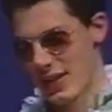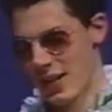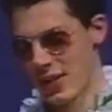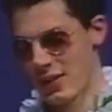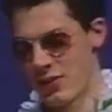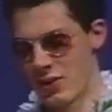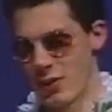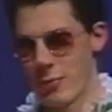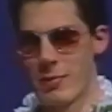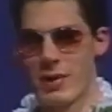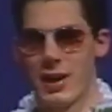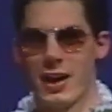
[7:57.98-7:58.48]

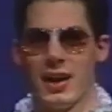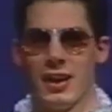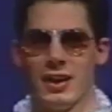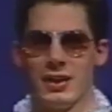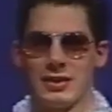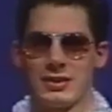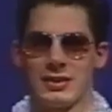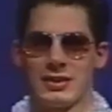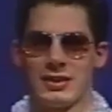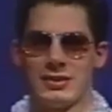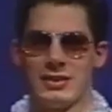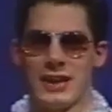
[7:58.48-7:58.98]
Not two
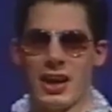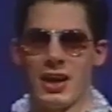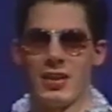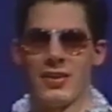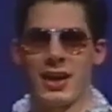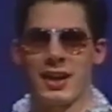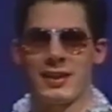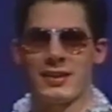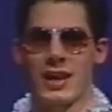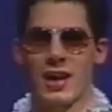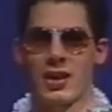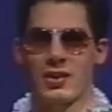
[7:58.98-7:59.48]
miles. They don't
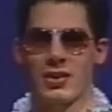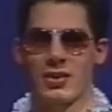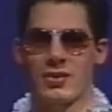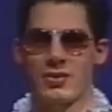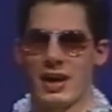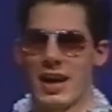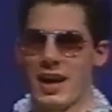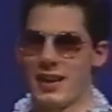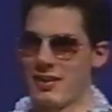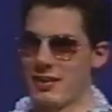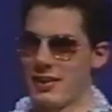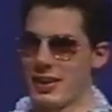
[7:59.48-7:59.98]
like to
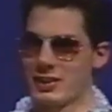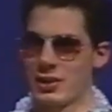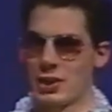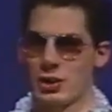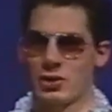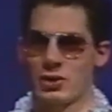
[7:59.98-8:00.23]
exercise, they don't like to